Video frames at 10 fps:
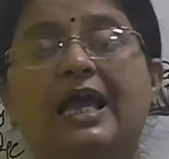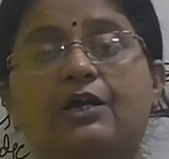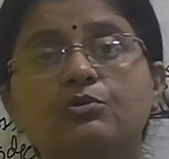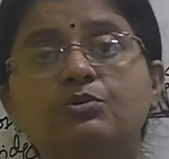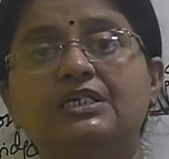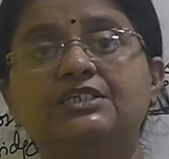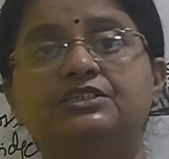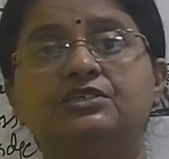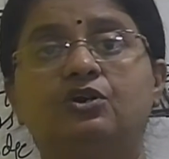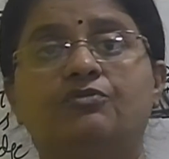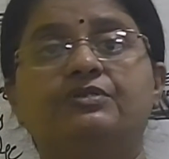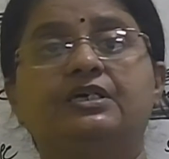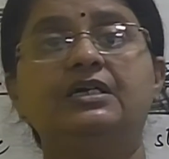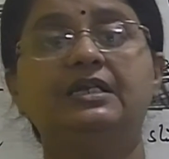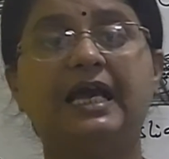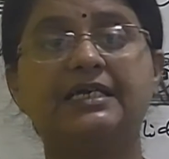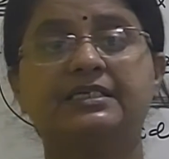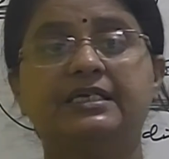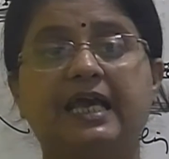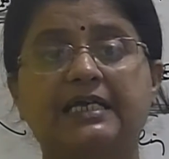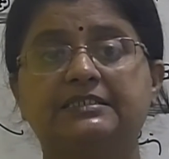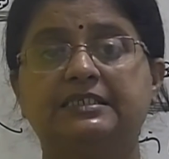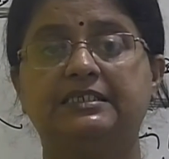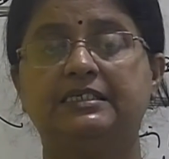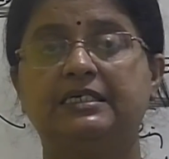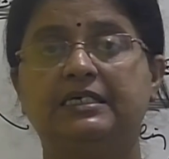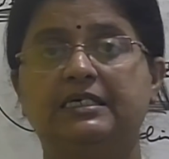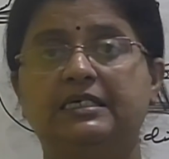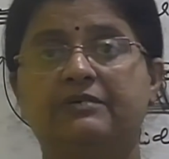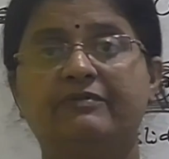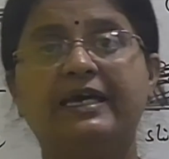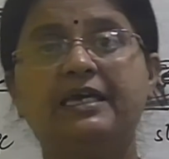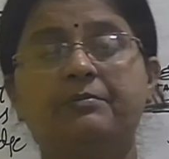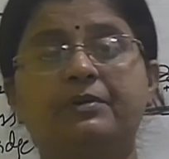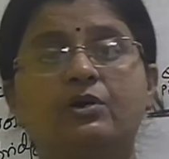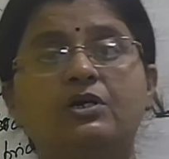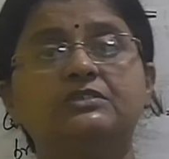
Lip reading: accumulation of the lactic acid. Why? Because